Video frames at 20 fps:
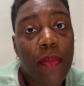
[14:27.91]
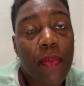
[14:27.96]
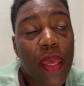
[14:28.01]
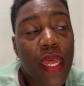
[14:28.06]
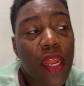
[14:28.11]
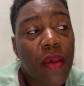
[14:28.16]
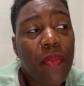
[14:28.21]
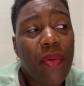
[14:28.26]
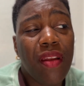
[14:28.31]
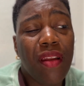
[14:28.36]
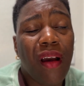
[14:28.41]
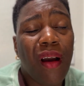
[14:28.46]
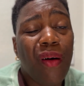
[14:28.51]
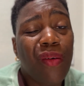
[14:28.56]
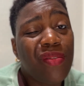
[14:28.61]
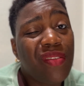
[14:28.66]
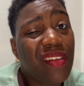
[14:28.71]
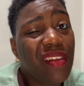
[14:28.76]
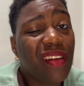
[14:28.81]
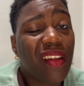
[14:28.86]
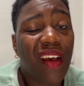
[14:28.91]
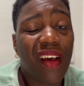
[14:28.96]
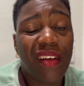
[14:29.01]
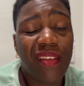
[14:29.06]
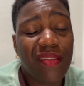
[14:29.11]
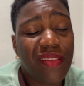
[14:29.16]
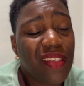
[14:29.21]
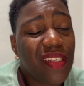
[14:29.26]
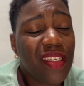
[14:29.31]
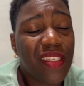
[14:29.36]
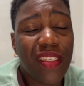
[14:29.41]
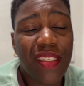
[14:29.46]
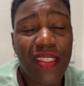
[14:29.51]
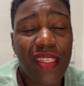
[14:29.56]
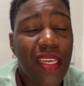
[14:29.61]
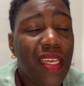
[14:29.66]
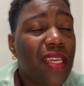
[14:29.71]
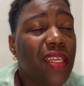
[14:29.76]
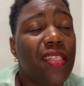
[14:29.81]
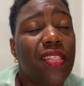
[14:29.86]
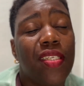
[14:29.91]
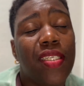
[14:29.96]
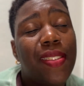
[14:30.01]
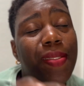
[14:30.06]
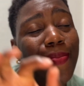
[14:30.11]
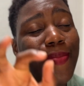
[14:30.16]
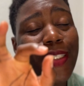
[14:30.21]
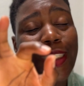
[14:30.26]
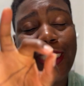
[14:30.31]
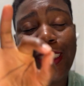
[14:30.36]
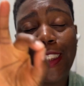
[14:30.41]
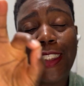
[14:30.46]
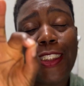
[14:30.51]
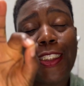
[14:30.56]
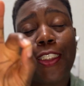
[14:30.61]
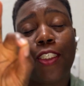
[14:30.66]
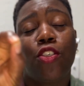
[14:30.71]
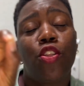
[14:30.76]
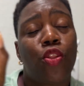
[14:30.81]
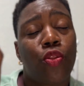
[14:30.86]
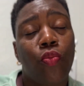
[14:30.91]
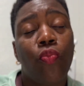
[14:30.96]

man, I've been holding on to this thing just a little